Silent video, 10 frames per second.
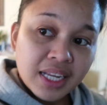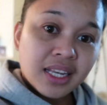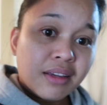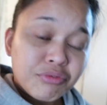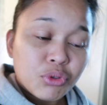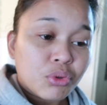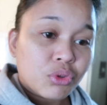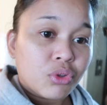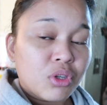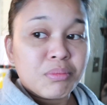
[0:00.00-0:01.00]
left
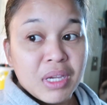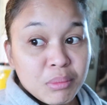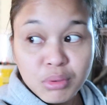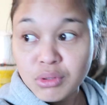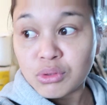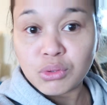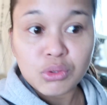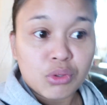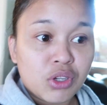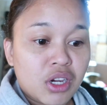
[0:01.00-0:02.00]
totoy, my both
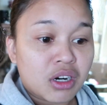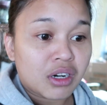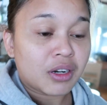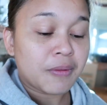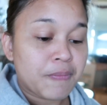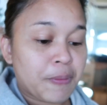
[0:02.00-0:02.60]
totoy are,